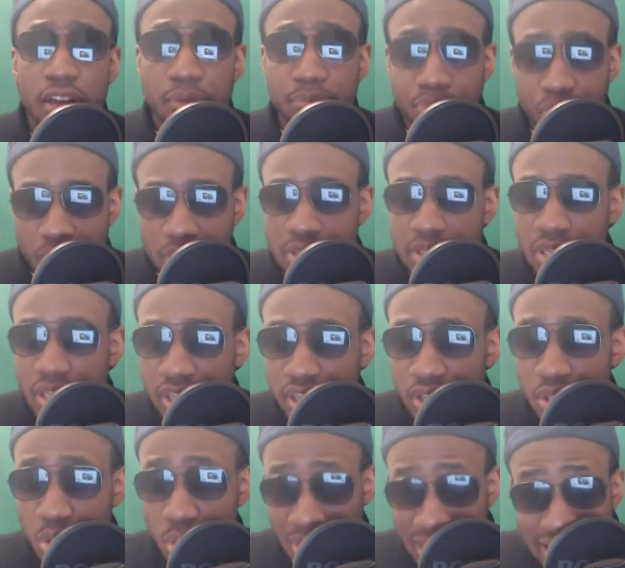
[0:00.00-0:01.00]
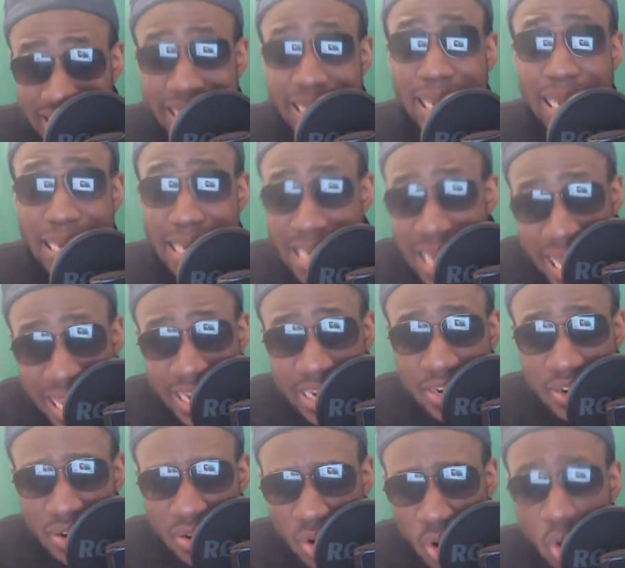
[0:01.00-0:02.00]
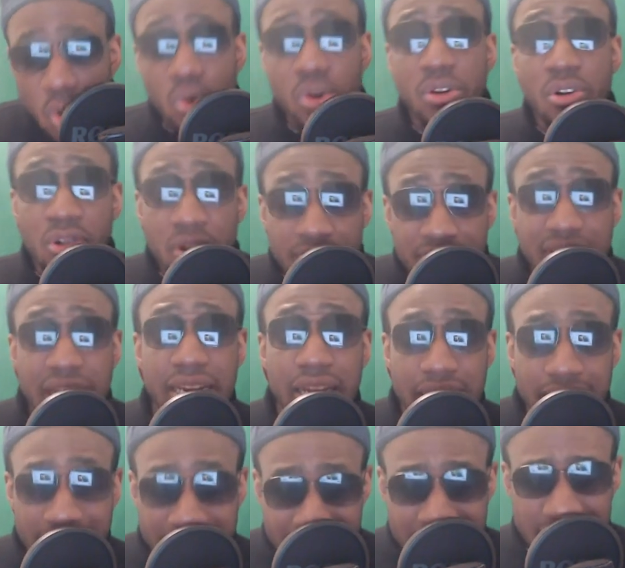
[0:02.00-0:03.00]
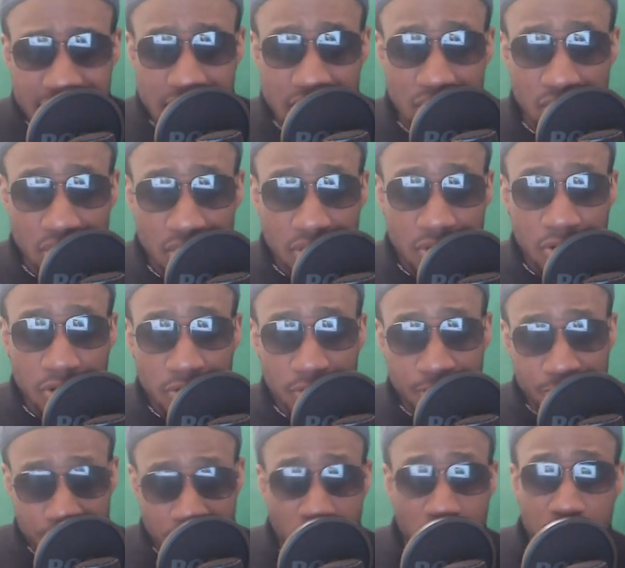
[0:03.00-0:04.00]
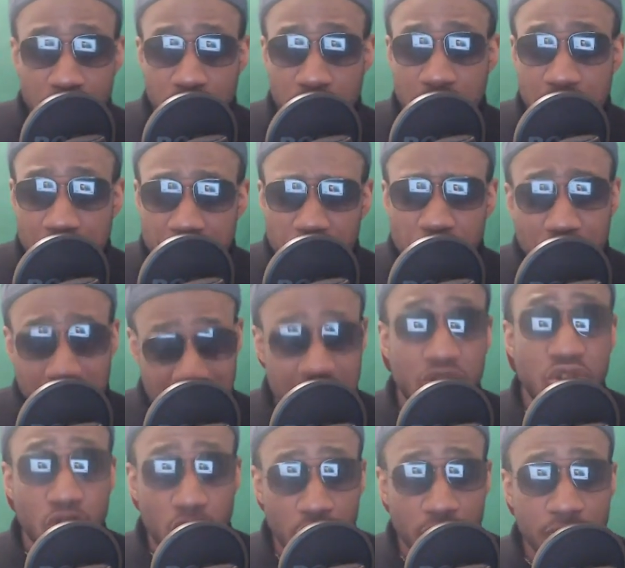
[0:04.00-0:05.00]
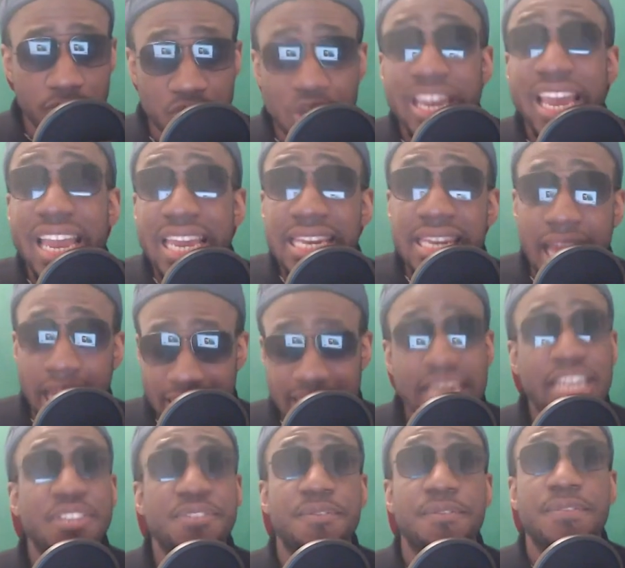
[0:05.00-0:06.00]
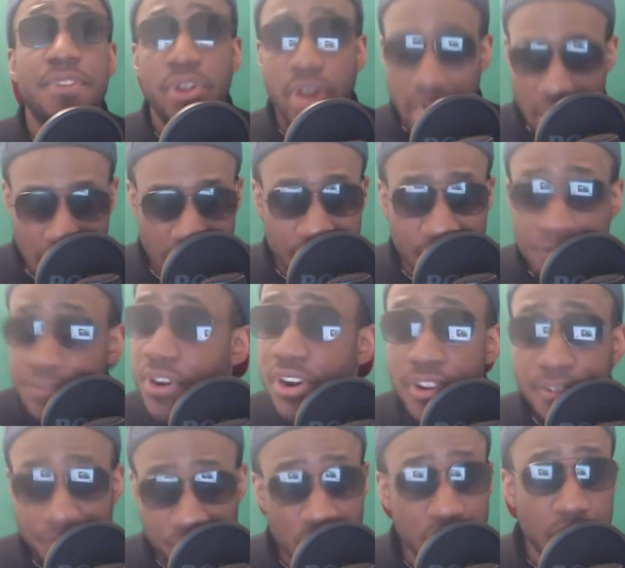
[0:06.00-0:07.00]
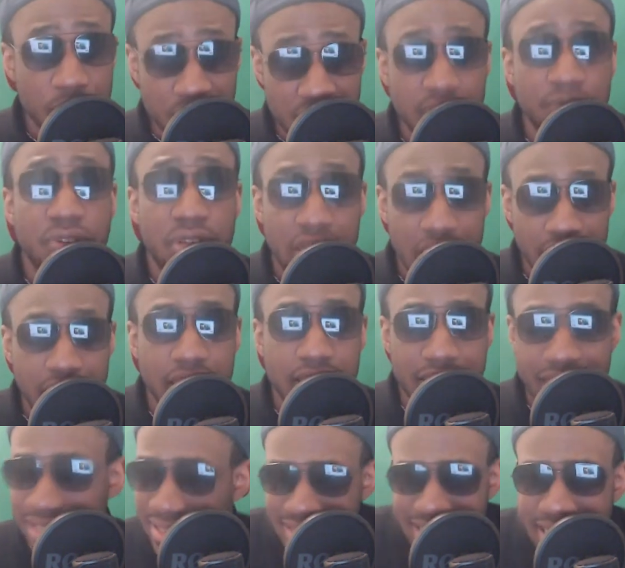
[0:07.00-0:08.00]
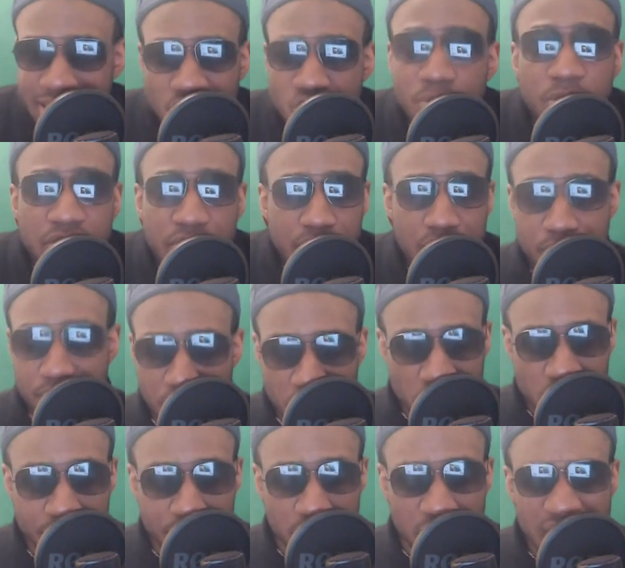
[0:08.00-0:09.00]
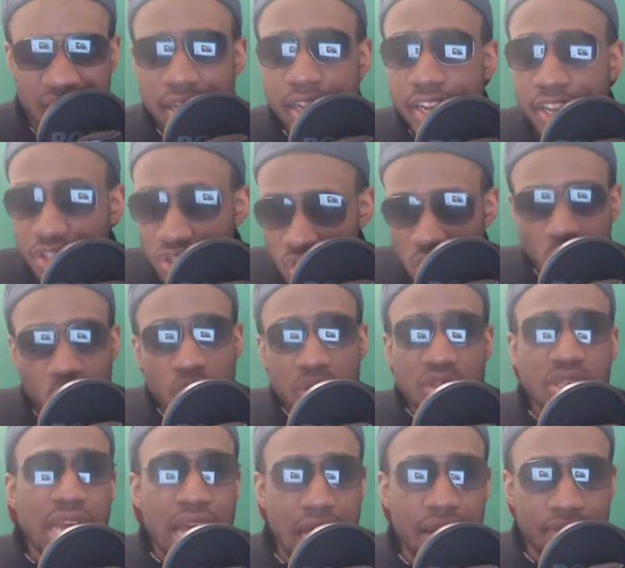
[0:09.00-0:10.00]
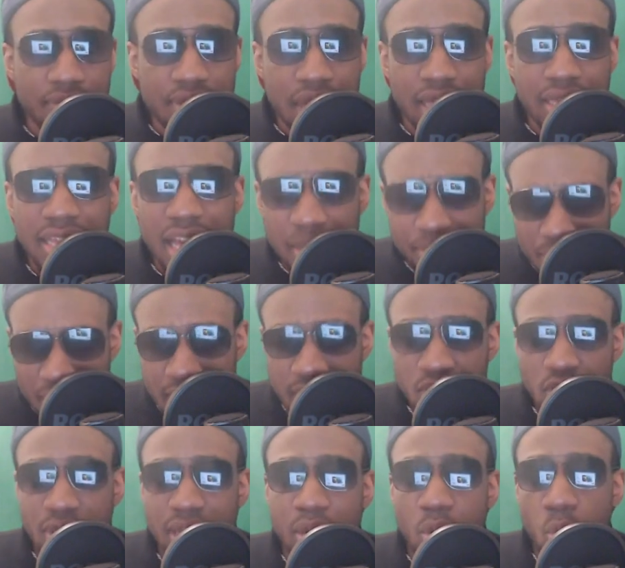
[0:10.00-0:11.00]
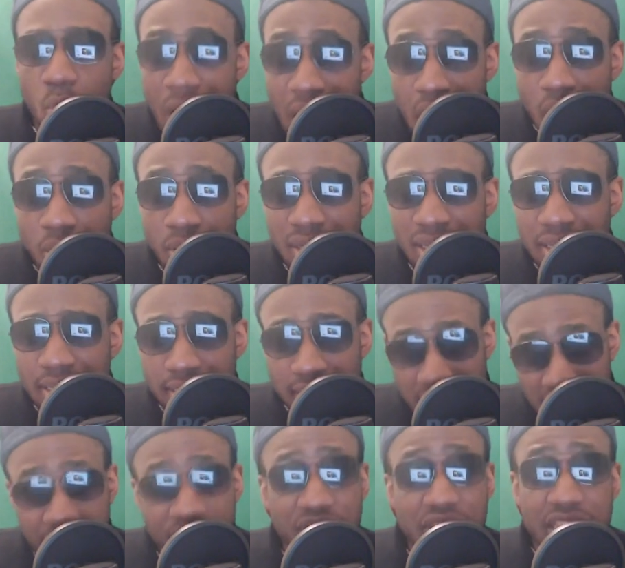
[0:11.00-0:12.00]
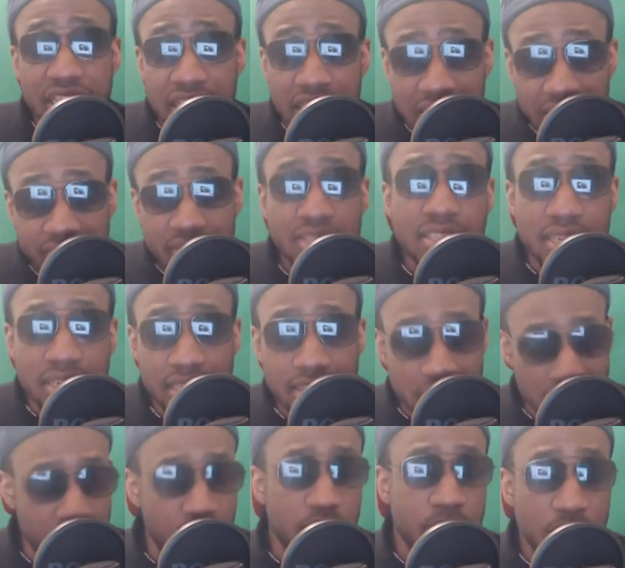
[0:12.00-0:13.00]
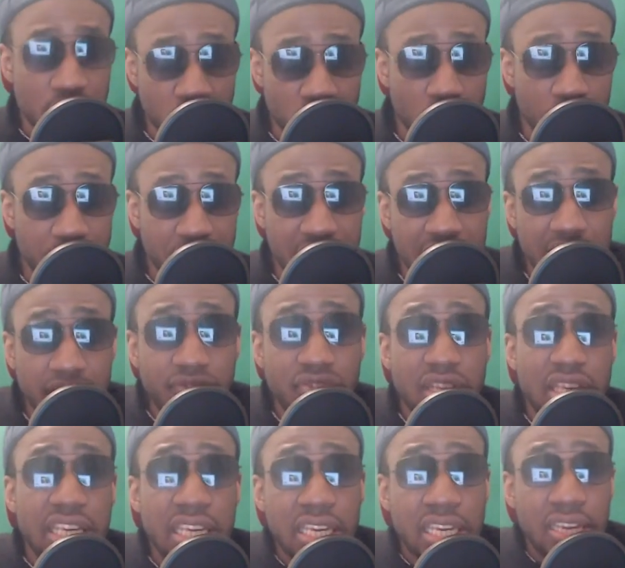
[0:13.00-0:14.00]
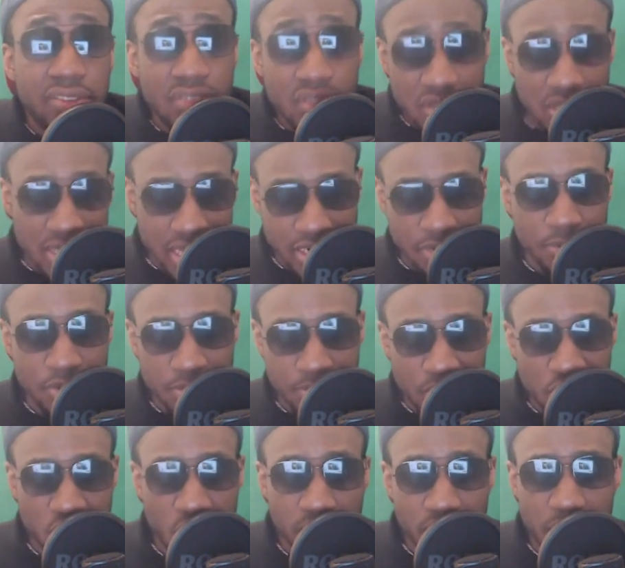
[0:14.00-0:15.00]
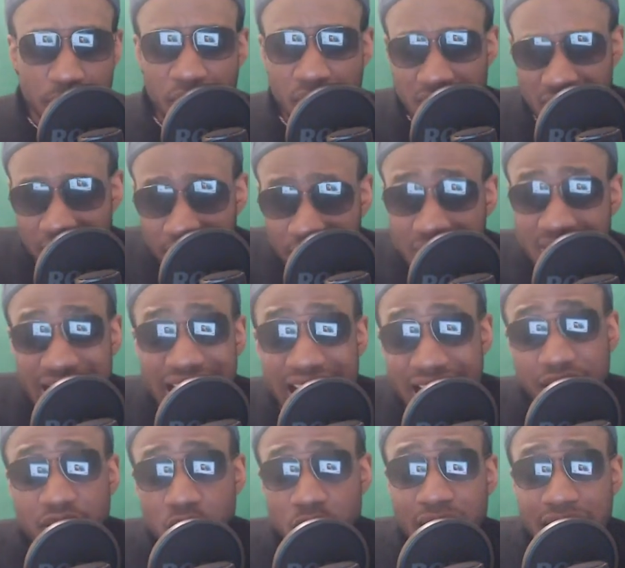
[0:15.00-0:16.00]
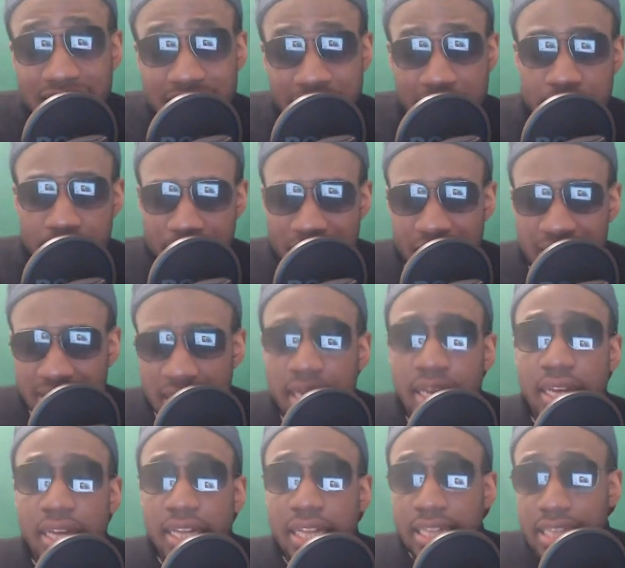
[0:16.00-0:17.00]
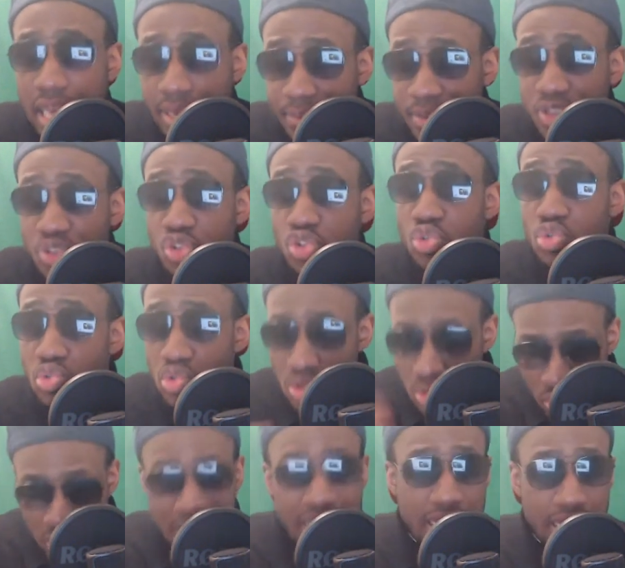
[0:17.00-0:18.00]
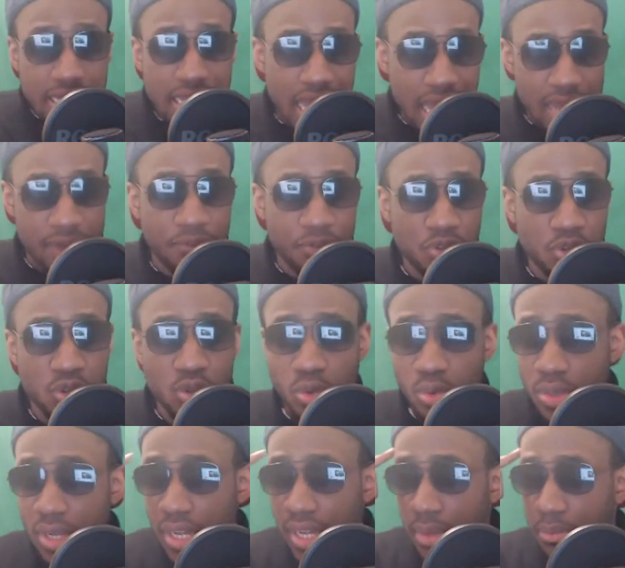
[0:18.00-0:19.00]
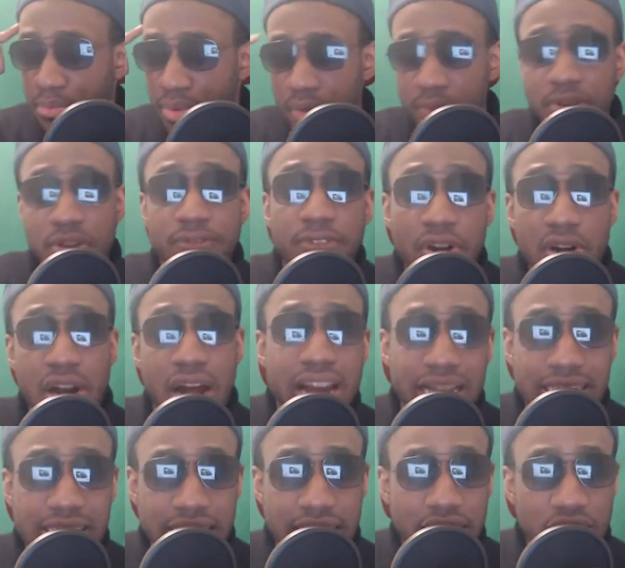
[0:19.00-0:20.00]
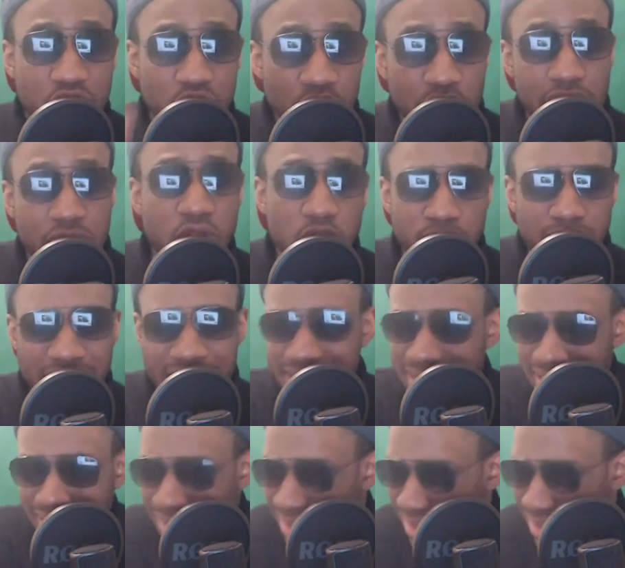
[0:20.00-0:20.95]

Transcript: But to get like a 9 or, or even an, an 8 from GameSpot is tough. To get a 9 is very hard. Very few games even get a 9. 10 is almost impossible. So once you have that, that means you're like, wow, if they give this an 8, it must mean something. If they give this a 9, it must mean something. Because if it's hard to get high marks, that means you really have to be of a very high standard to get those marks.